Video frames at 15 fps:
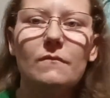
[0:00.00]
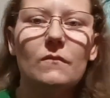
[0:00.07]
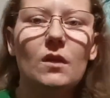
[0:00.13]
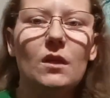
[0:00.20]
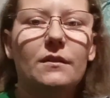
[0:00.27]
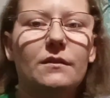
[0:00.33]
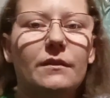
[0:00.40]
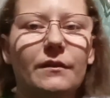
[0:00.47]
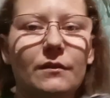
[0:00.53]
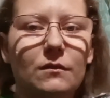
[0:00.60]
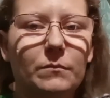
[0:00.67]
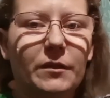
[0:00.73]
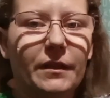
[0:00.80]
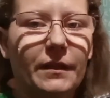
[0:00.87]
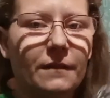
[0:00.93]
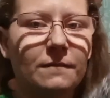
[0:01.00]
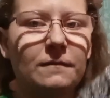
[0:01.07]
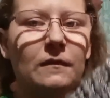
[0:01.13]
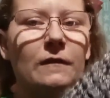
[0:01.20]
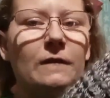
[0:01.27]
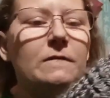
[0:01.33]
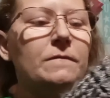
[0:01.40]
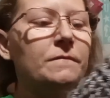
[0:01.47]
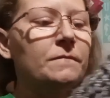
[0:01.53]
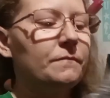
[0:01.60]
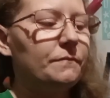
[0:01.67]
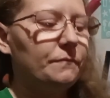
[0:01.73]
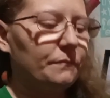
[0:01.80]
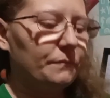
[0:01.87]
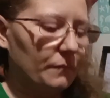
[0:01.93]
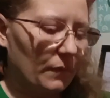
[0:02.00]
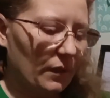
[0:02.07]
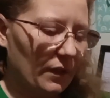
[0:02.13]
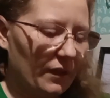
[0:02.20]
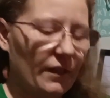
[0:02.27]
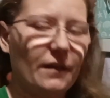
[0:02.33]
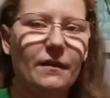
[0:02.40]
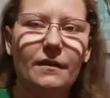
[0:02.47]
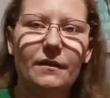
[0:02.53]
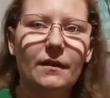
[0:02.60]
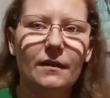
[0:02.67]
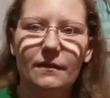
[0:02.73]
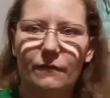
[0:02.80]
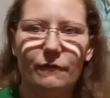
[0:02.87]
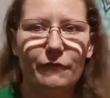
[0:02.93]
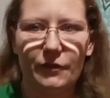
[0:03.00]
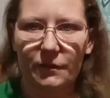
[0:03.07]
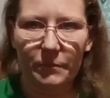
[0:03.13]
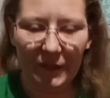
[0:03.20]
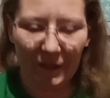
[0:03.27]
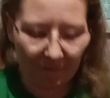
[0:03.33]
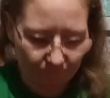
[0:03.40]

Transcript: Excuse me again. But yeah, it doesn't fit me.